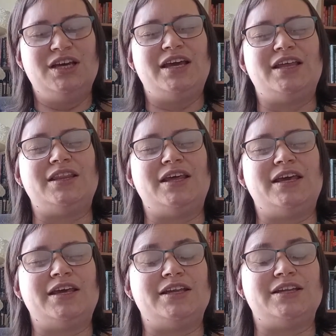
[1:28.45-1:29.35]
And
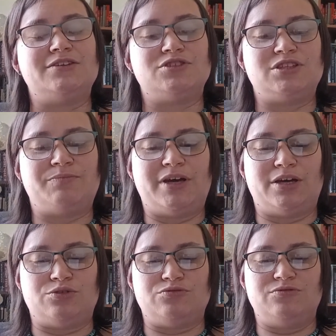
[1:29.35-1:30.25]
then it was
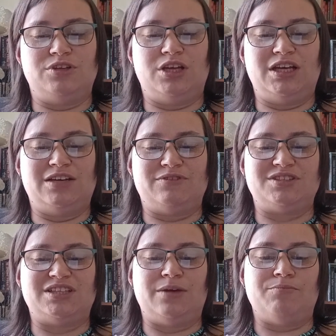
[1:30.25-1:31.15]
about, I want
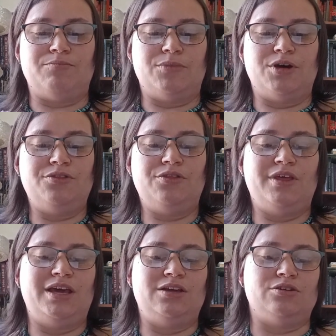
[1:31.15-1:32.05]
to say a month
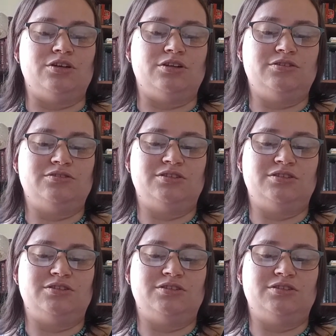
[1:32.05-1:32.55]
later